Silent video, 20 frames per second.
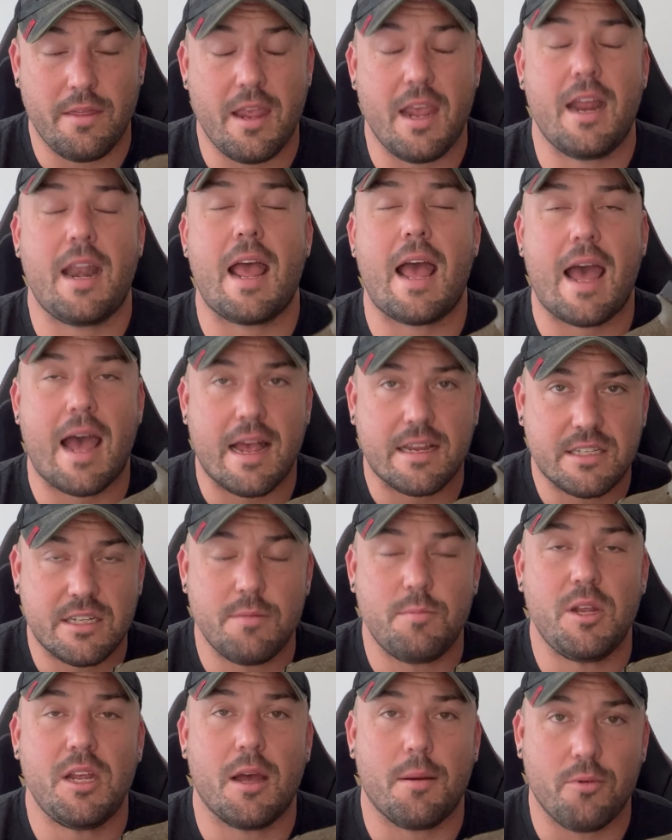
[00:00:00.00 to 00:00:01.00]
It has to
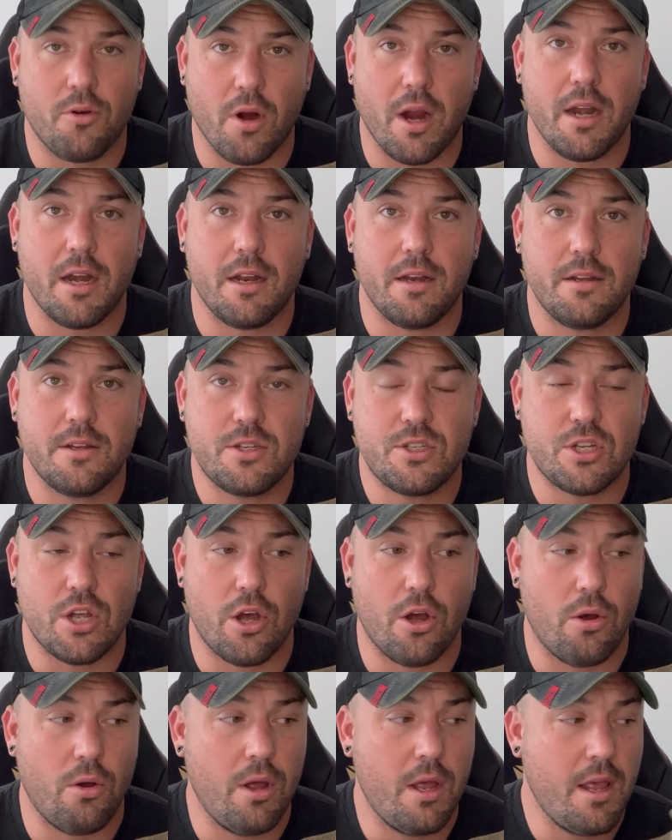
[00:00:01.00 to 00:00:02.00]
be upgraded.
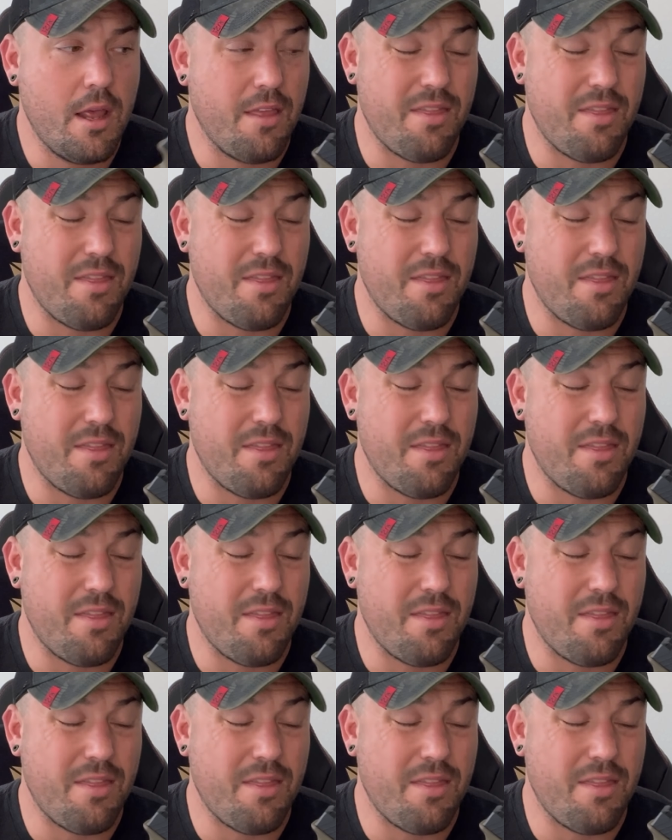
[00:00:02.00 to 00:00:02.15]
So